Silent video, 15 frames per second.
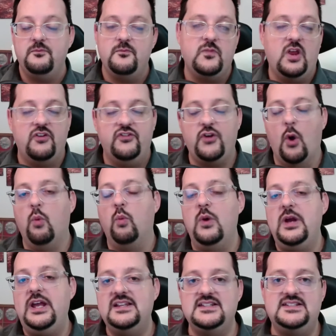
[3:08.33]
So we
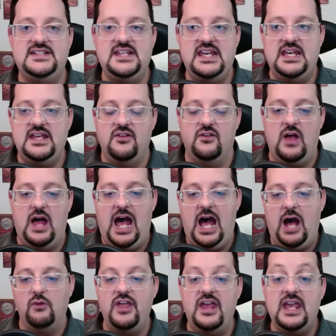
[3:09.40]
get to see
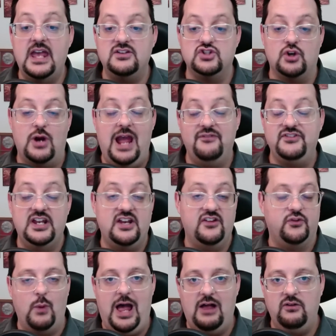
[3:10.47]
how they get drafted
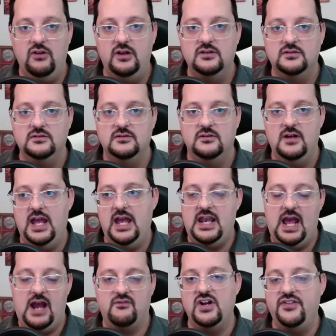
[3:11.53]
as well, and
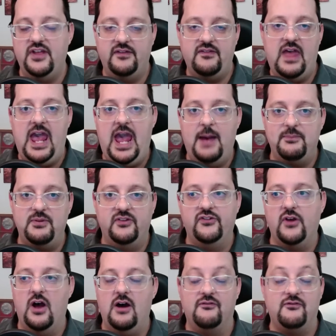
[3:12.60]
everything that happens
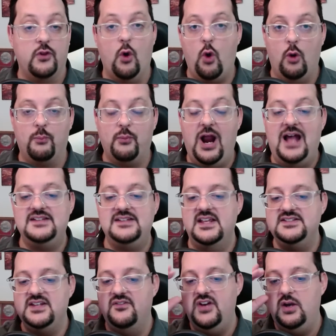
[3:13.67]
for the whole
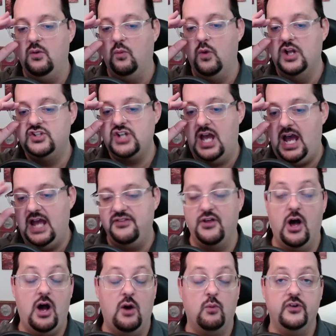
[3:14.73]
process of it, which I
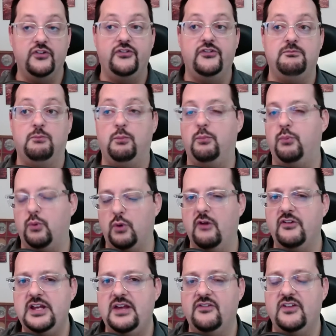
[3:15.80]
thought was
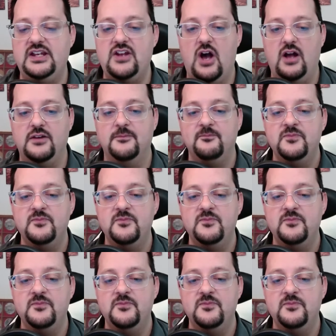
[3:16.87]
brilliantly done.